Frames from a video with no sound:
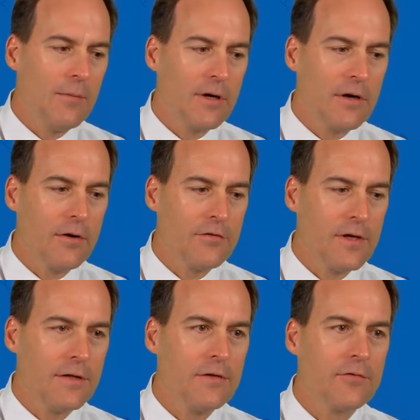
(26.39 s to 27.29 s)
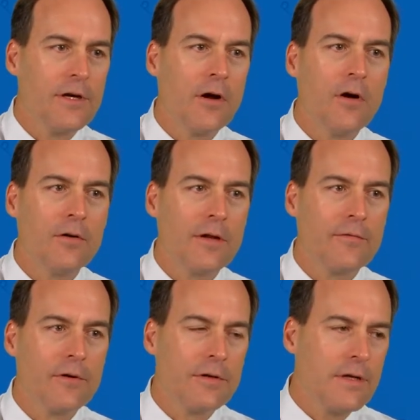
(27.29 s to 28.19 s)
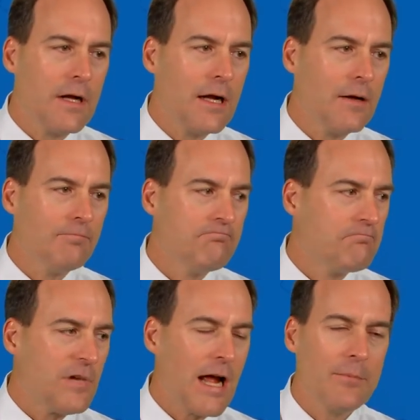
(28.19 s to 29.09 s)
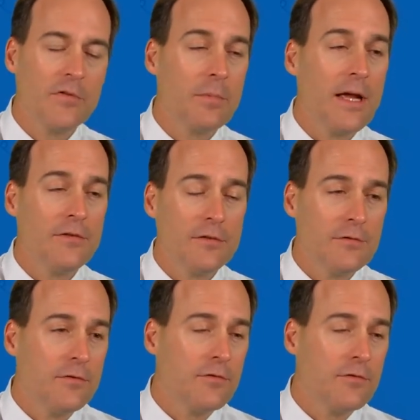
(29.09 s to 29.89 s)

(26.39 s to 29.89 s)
because you get to treat all different types of patients.